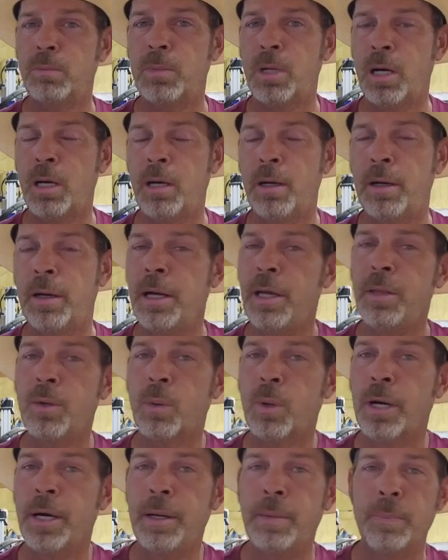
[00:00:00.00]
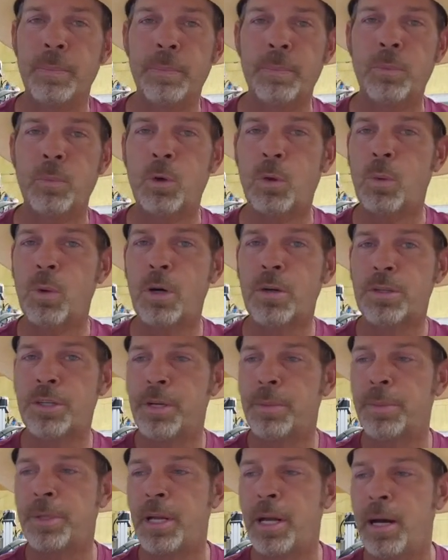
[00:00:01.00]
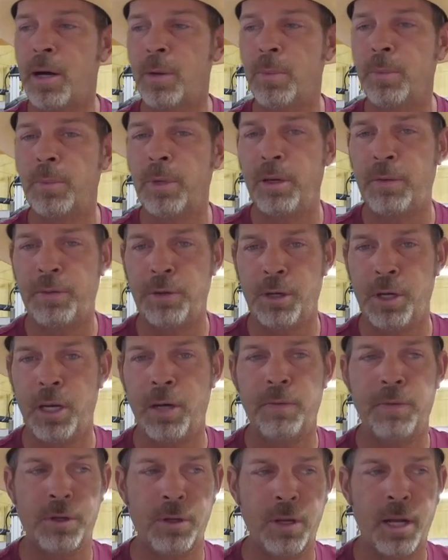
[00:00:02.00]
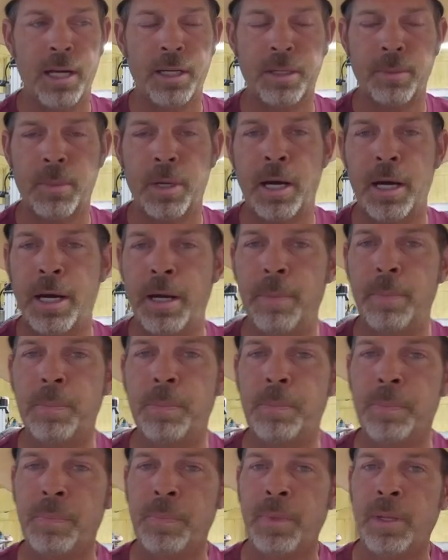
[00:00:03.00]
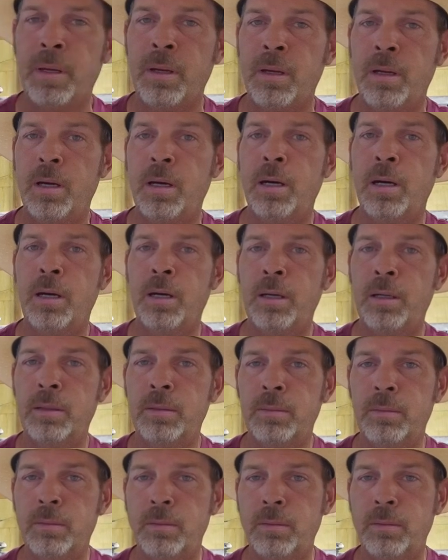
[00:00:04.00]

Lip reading: Either way, we'll work something out if you'd like to buy it. I